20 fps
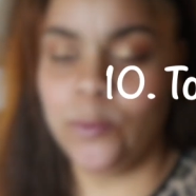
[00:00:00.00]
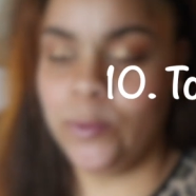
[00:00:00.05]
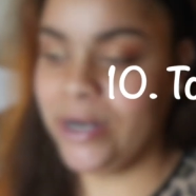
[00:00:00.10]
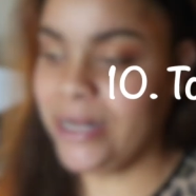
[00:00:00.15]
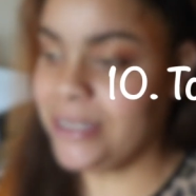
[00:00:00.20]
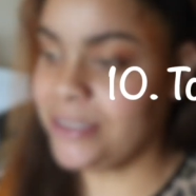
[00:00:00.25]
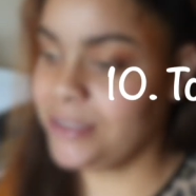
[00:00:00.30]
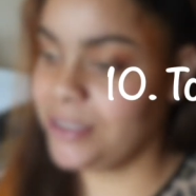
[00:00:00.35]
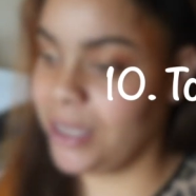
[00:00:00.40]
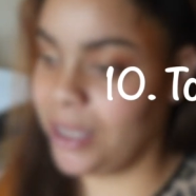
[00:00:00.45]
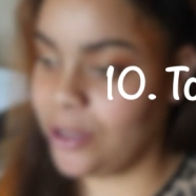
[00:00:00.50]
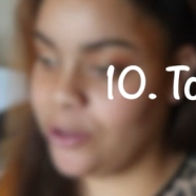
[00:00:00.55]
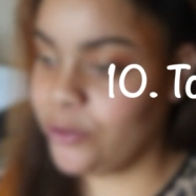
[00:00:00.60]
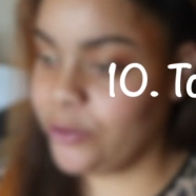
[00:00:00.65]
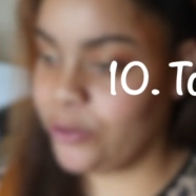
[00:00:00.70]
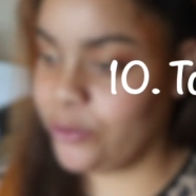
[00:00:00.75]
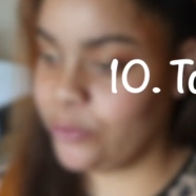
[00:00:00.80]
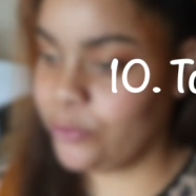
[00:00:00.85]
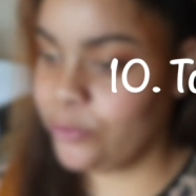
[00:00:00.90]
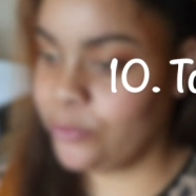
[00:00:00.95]
When I tell
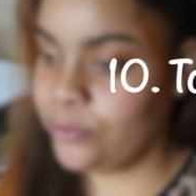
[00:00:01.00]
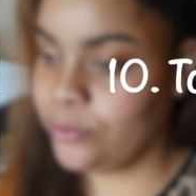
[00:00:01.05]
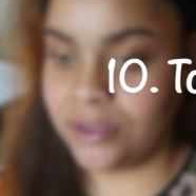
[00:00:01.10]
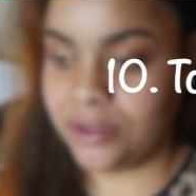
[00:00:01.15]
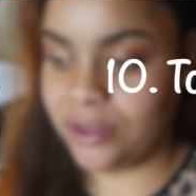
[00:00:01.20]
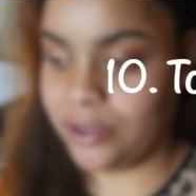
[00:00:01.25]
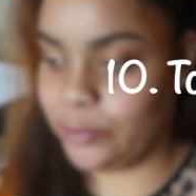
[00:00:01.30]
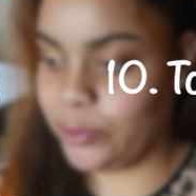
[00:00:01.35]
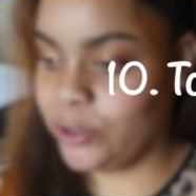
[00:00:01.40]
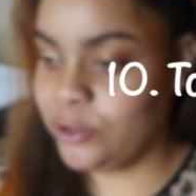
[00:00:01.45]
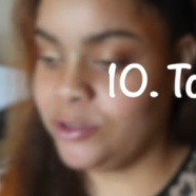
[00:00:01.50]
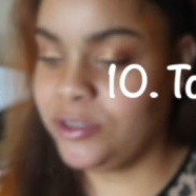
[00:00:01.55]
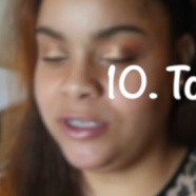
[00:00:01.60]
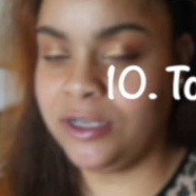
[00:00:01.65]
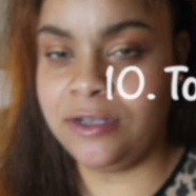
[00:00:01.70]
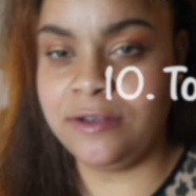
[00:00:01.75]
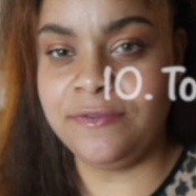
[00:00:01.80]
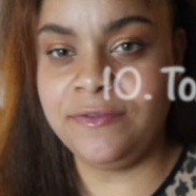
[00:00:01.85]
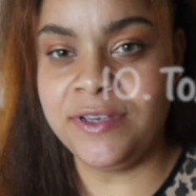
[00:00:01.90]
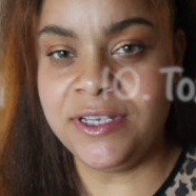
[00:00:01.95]
you, the post
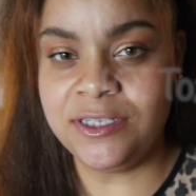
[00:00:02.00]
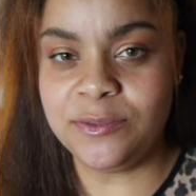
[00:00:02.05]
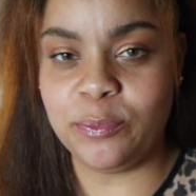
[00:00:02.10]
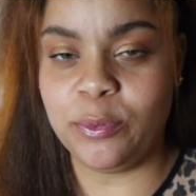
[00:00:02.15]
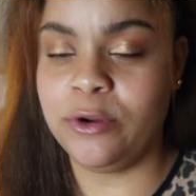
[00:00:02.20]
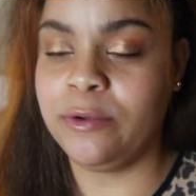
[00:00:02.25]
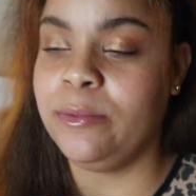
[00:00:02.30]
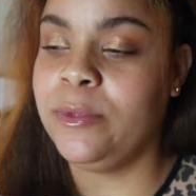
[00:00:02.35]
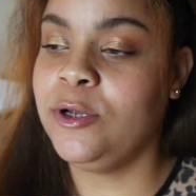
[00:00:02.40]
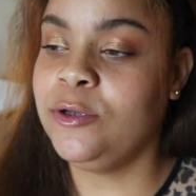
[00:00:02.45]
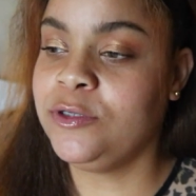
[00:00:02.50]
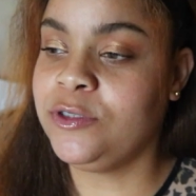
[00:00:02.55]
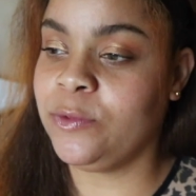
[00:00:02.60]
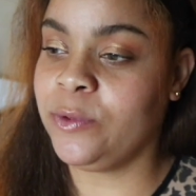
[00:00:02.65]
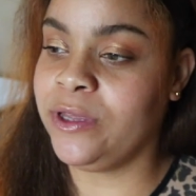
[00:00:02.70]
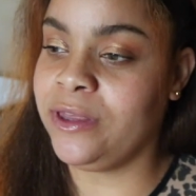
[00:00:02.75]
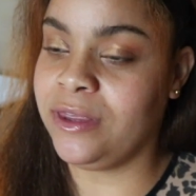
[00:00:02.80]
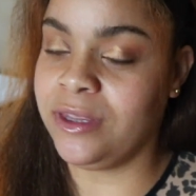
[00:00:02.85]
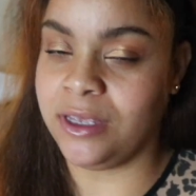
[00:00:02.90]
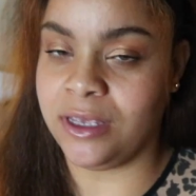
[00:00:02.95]
office promotes
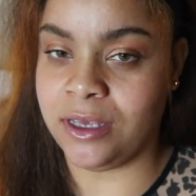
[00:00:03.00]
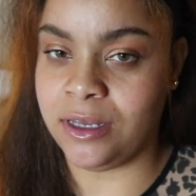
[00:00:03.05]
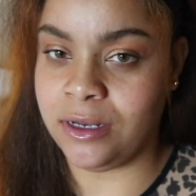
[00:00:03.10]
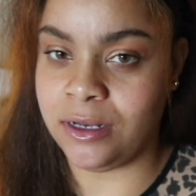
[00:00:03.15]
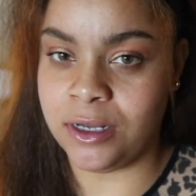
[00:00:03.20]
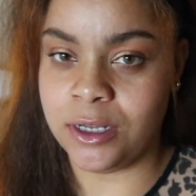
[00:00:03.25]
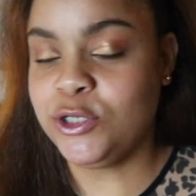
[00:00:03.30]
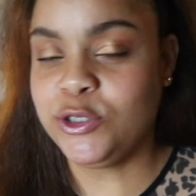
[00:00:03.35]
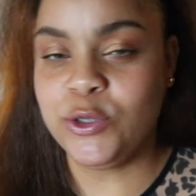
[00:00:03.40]
within.